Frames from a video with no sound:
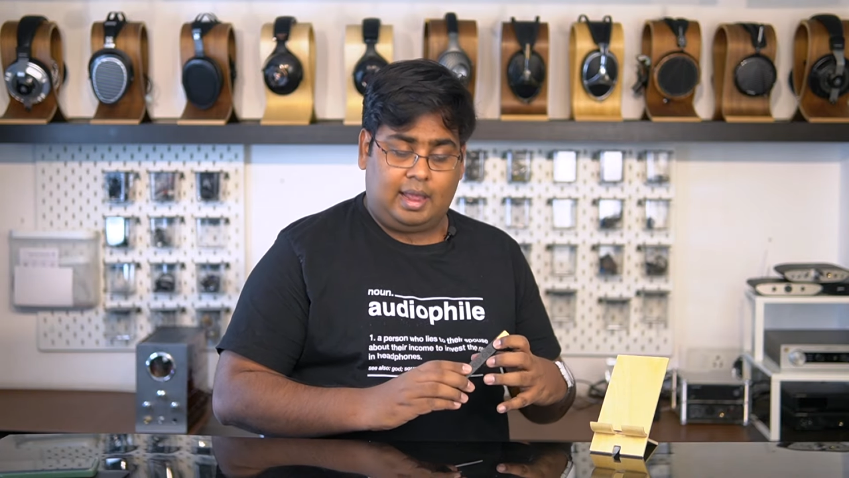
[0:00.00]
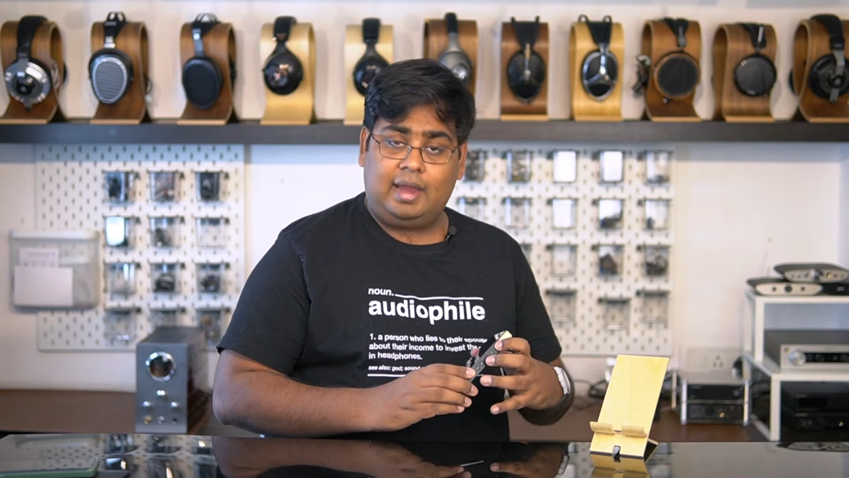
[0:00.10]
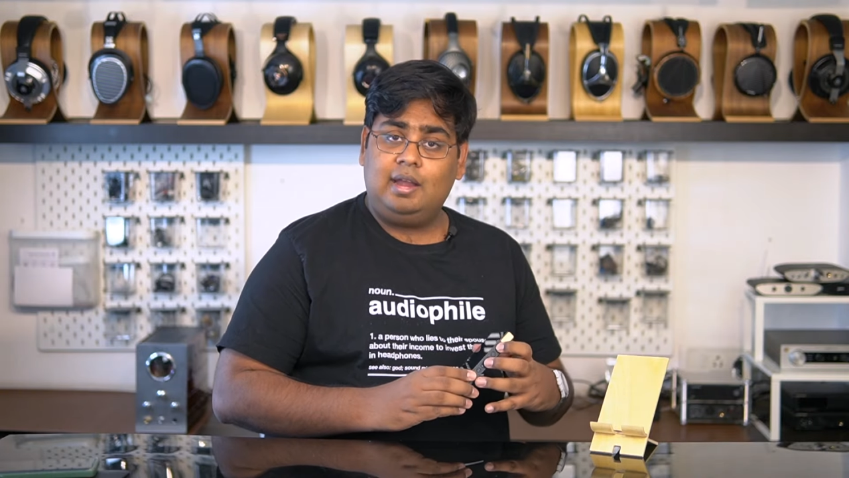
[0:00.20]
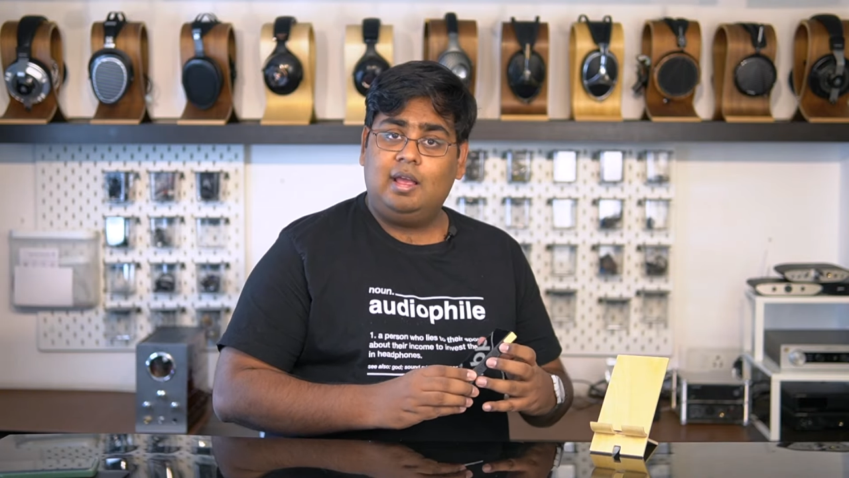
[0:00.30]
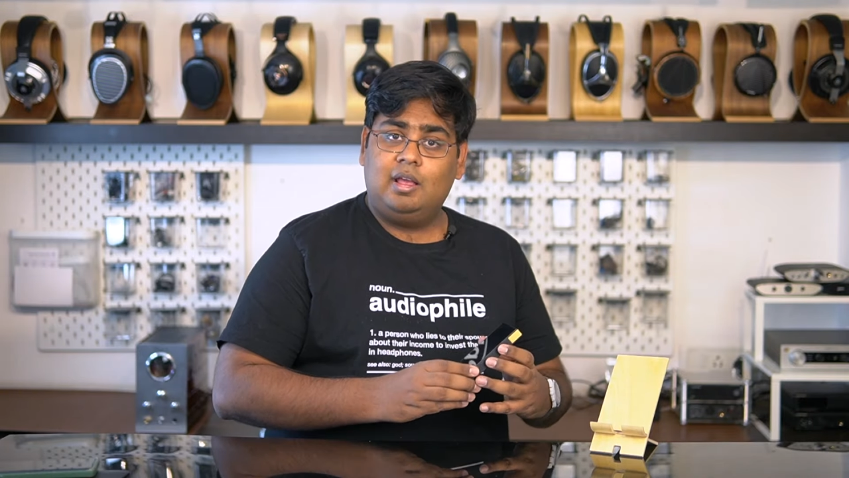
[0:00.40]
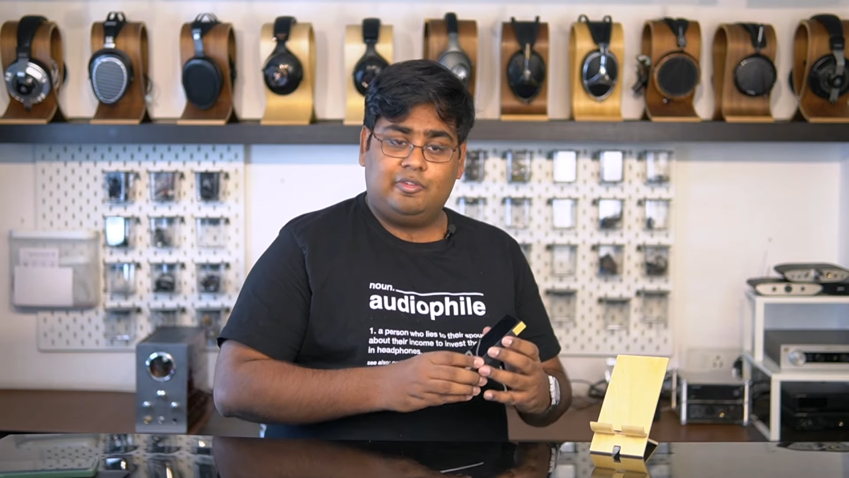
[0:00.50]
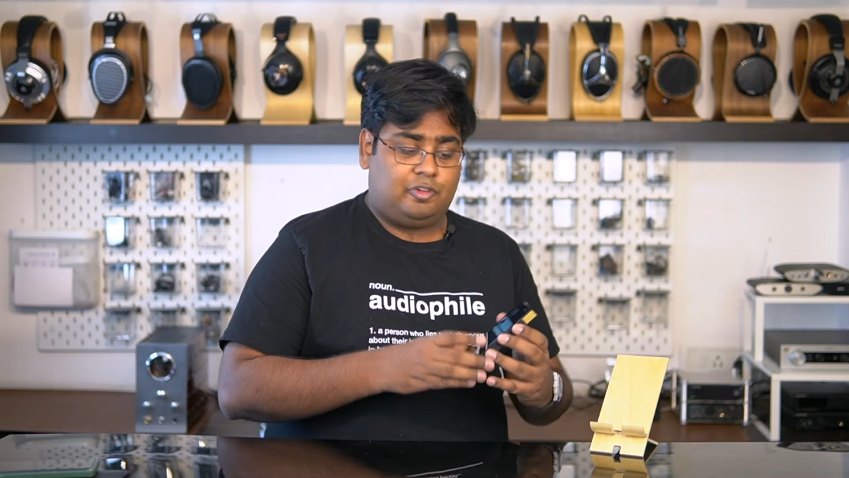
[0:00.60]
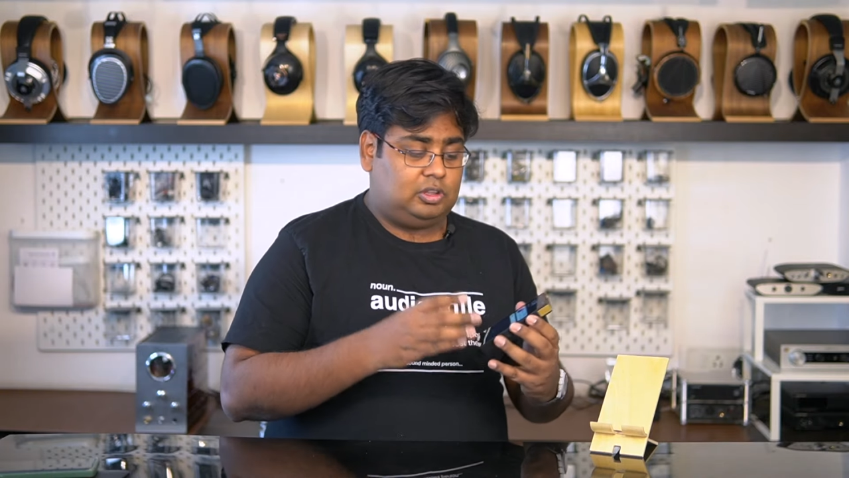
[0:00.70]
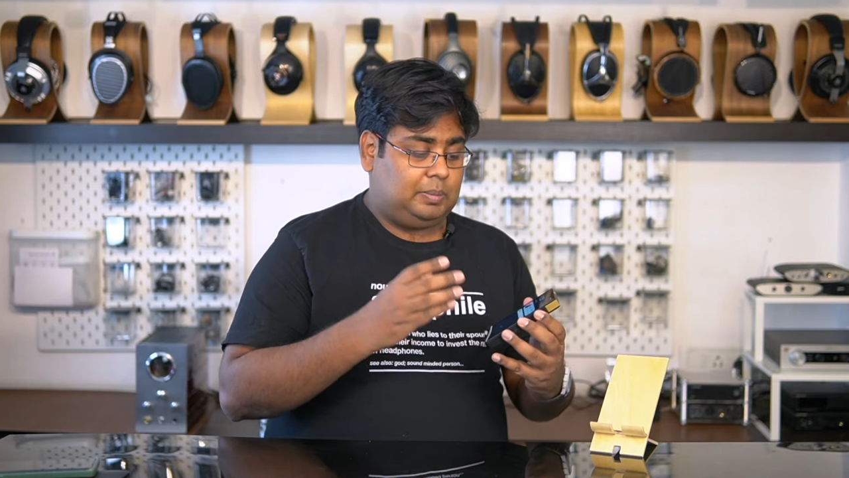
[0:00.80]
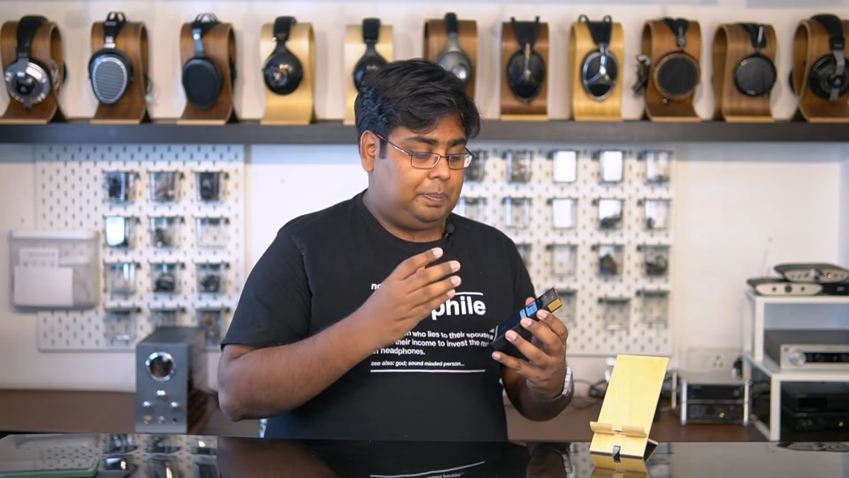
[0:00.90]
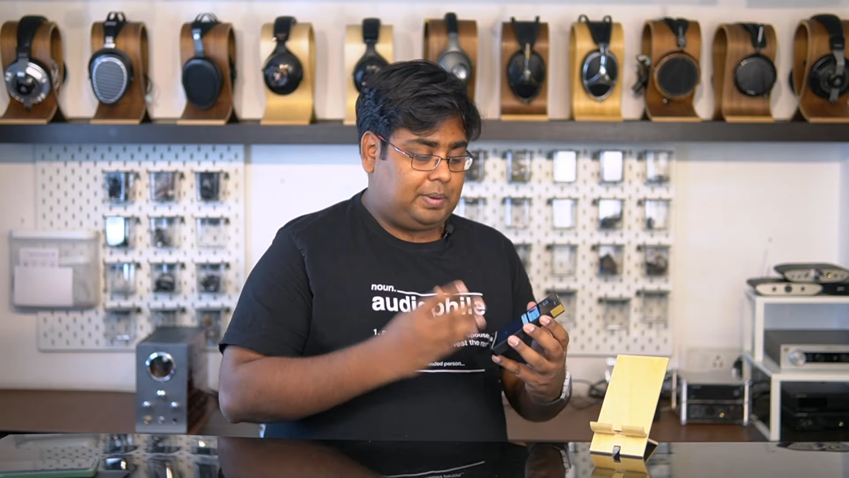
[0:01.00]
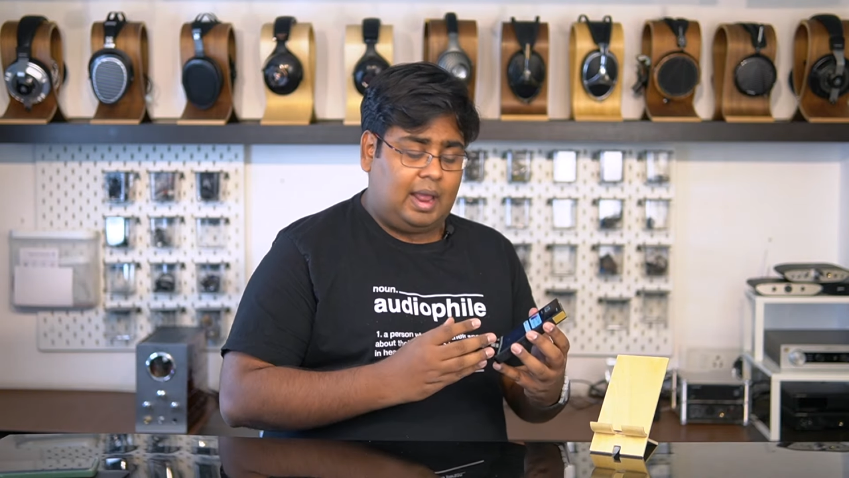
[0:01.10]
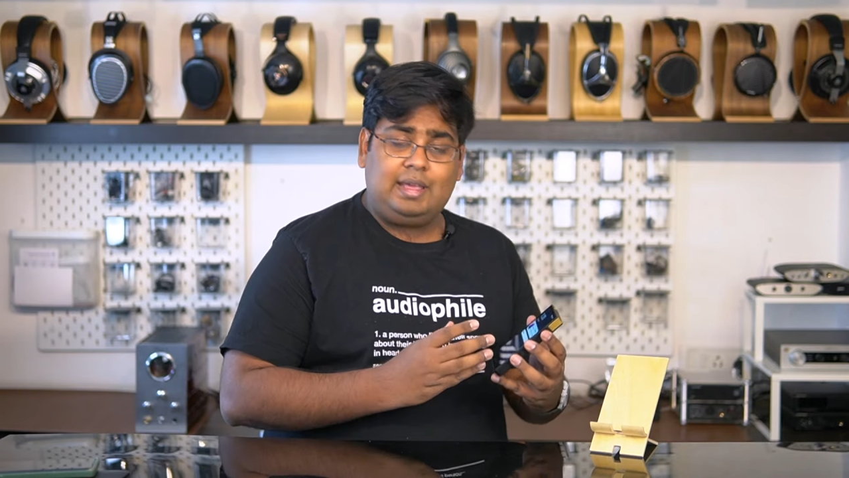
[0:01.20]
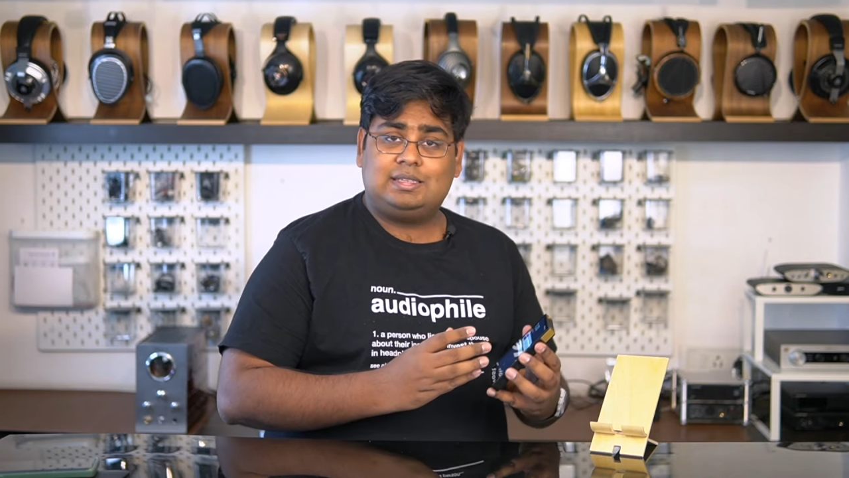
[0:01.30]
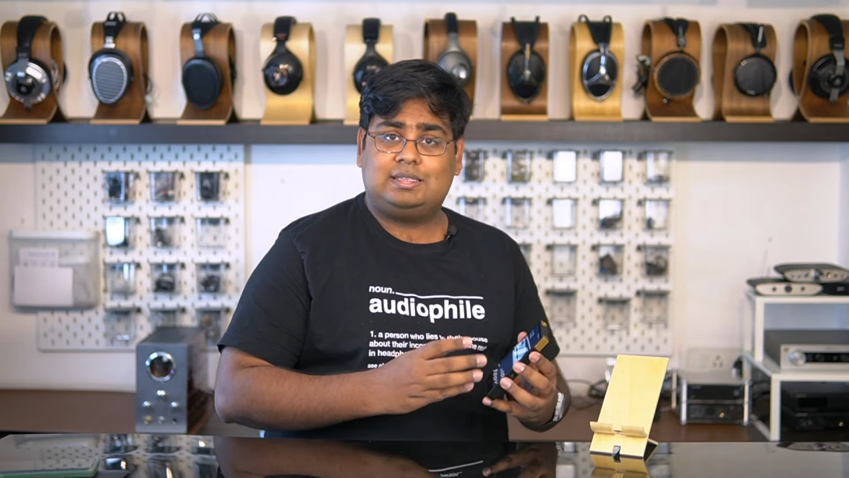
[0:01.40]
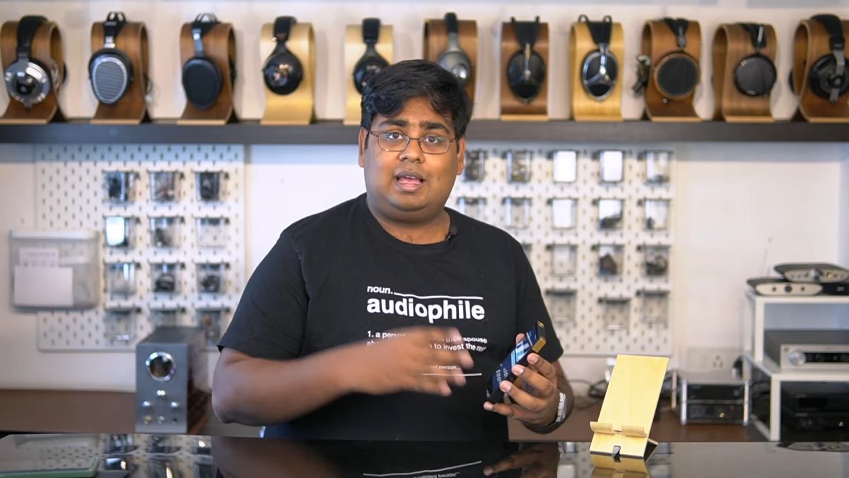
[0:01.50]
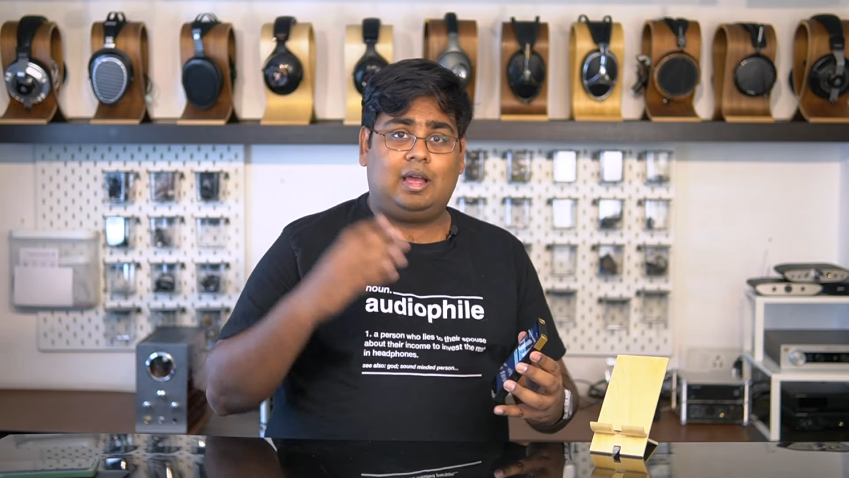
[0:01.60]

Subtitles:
and for the price,